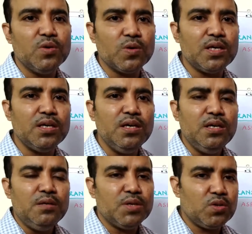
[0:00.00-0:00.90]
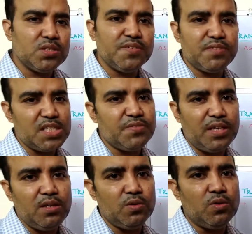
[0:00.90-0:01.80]
okay, because if this
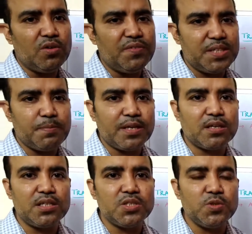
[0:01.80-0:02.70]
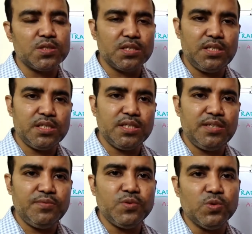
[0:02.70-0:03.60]
value of aspect ratio is greater
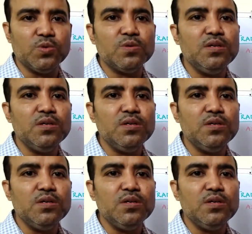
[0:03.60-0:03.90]
than 4,